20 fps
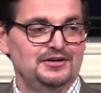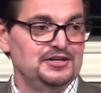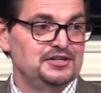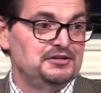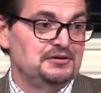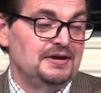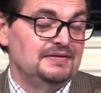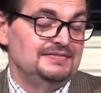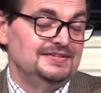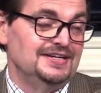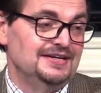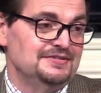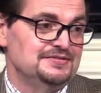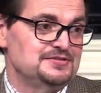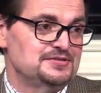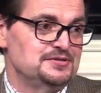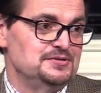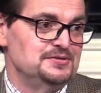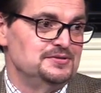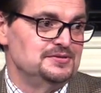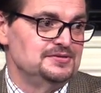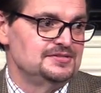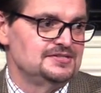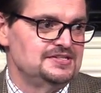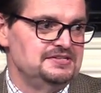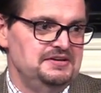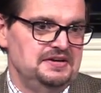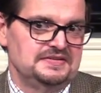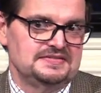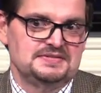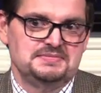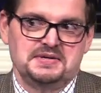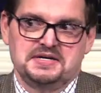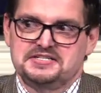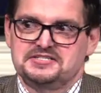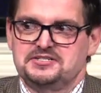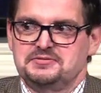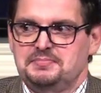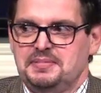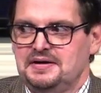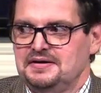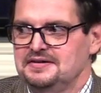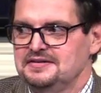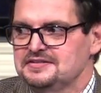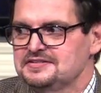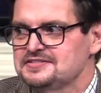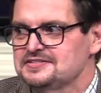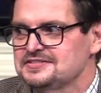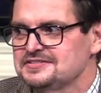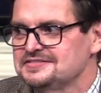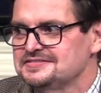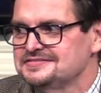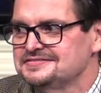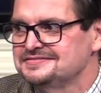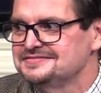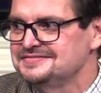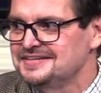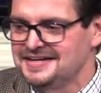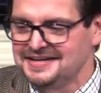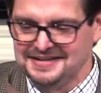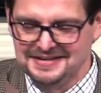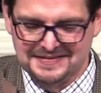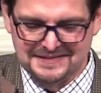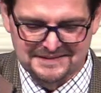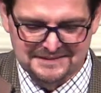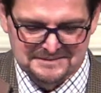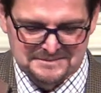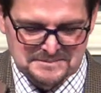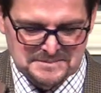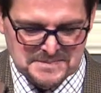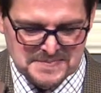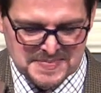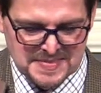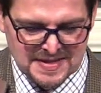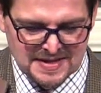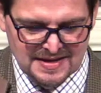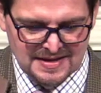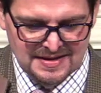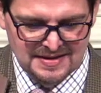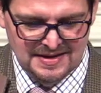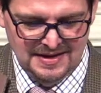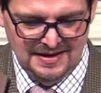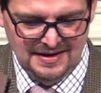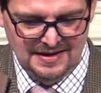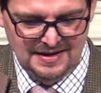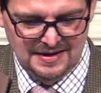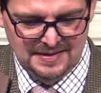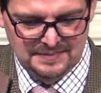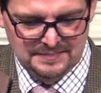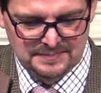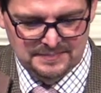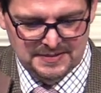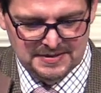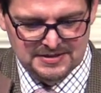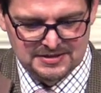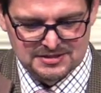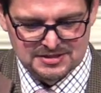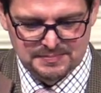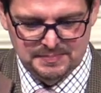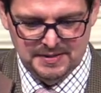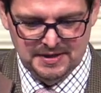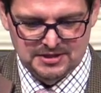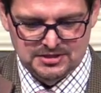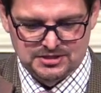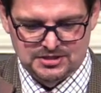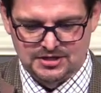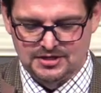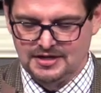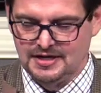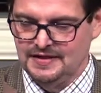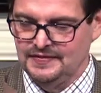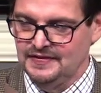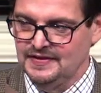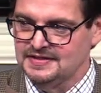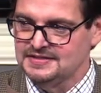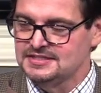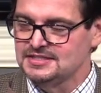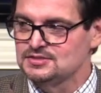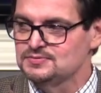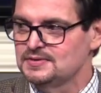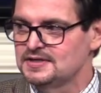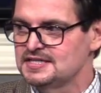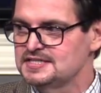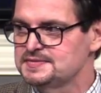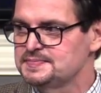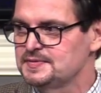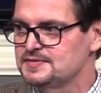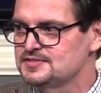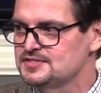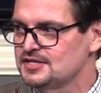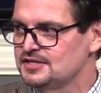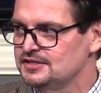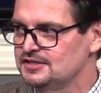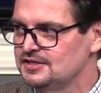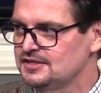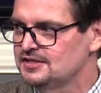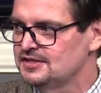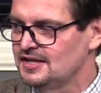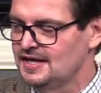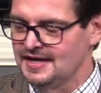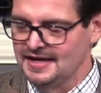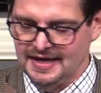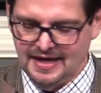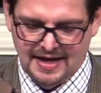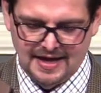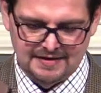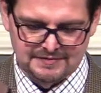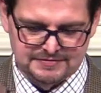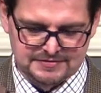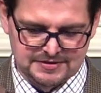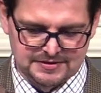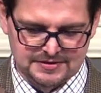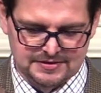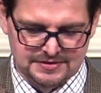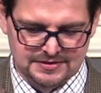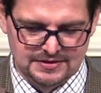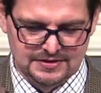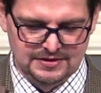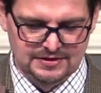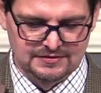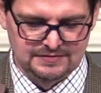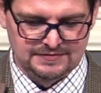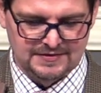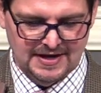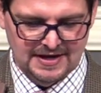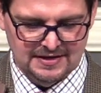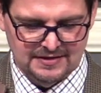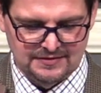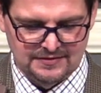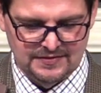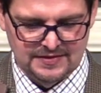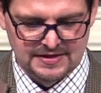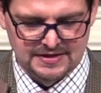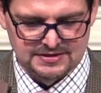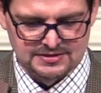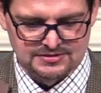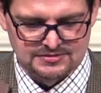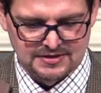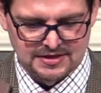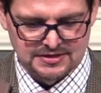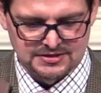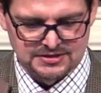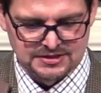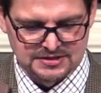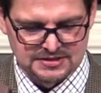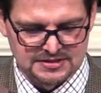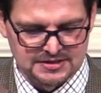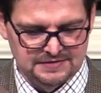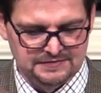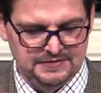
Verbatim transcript: Or you don't have enough screws and you have some extra parts, right? Um, but there's a picture, and this is what it's supposed to look like after you follow the instructions.